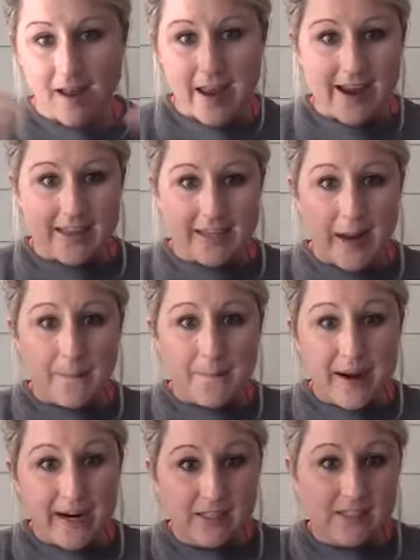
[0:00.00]
And then I
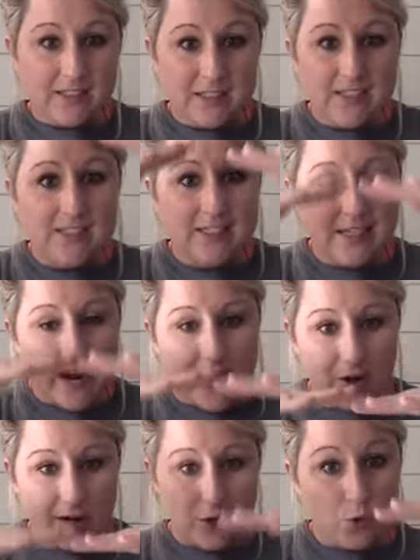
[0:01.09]
balanced it
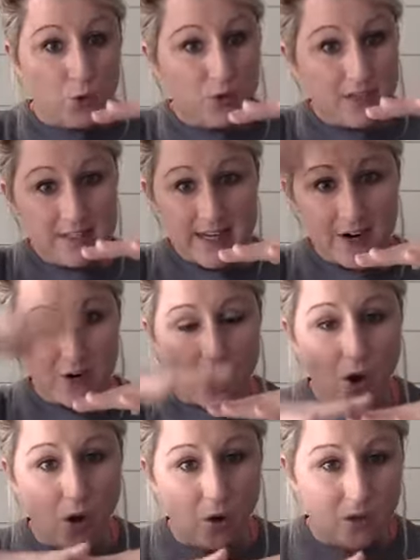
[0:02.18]
down. I cooled it down
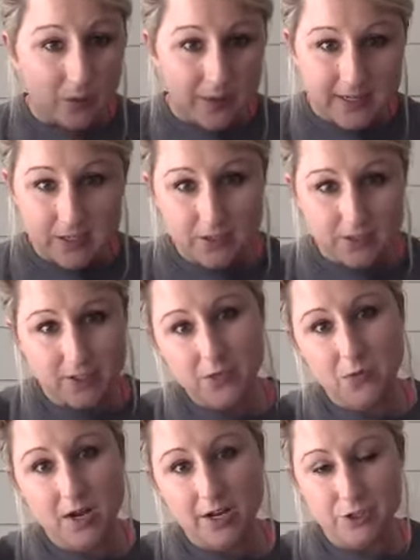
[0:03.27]
all the way down to
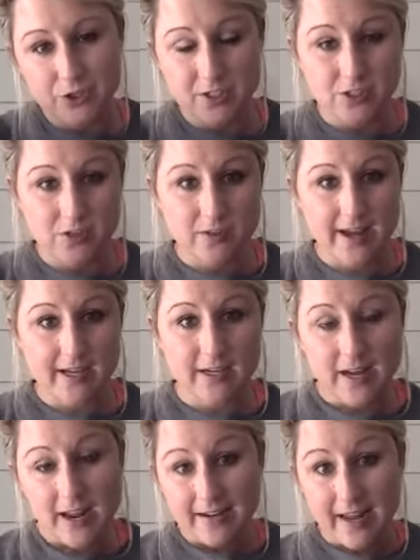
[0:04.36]
3100 so that
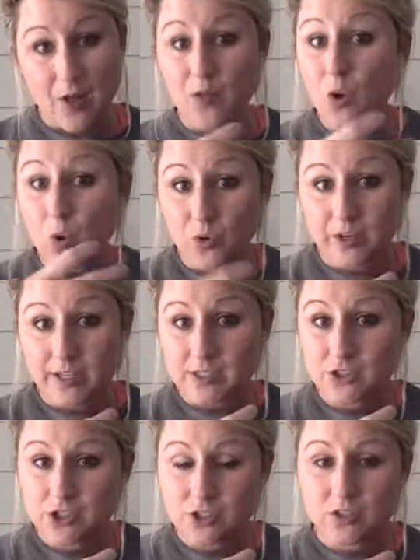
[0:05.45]
now the
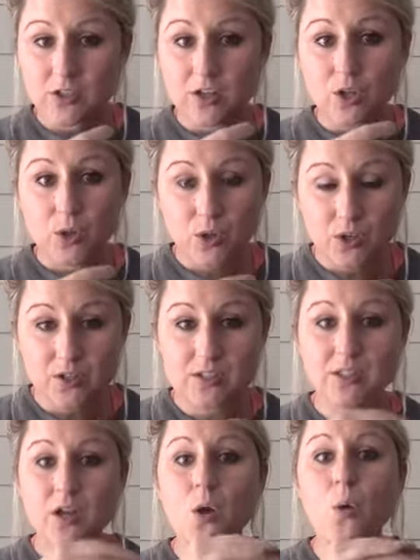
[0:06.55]
orange looks
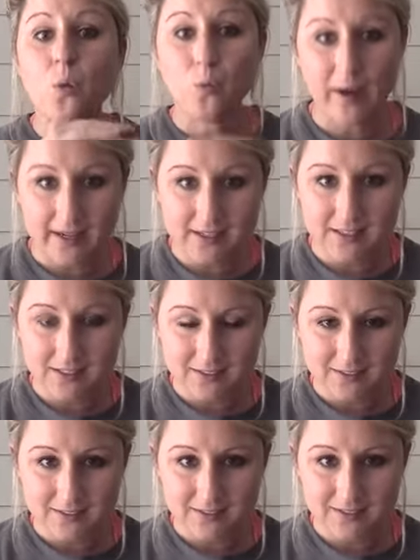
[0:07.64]
white.
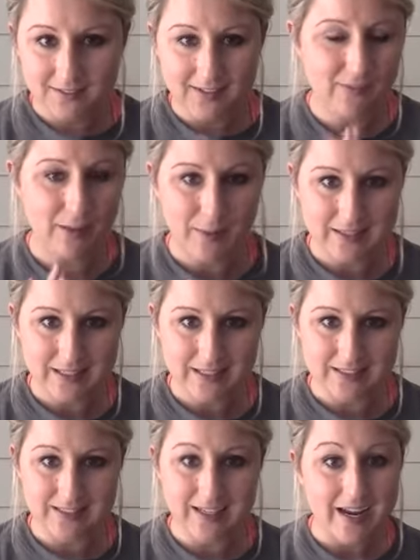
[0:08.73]
If that makes
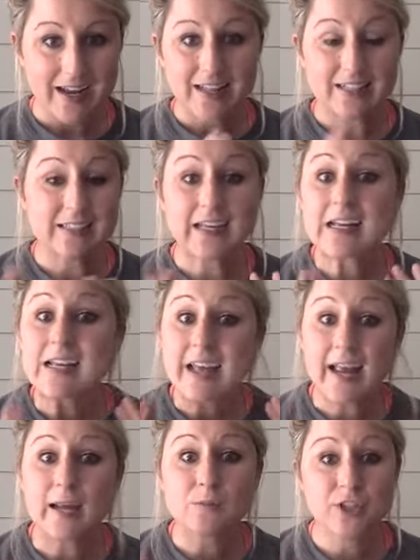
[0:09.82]
sense. That's like a
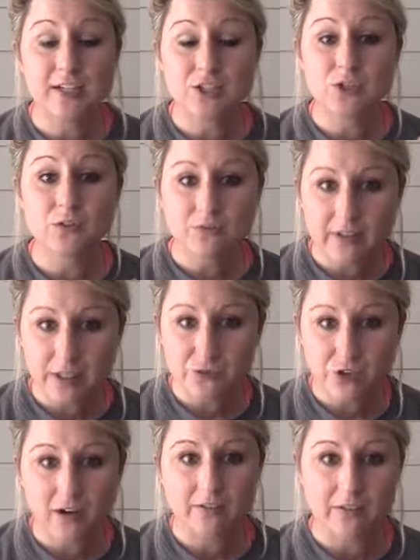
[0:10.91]
game changer with flash
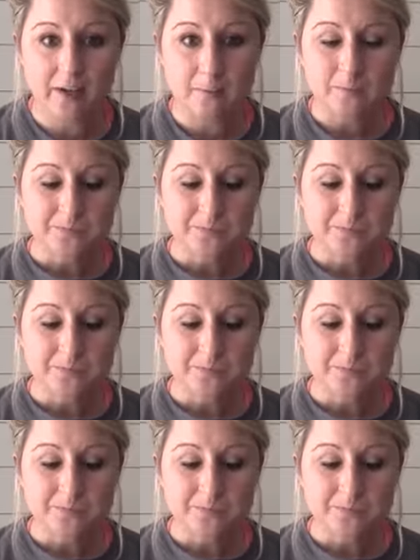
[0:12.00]
photography.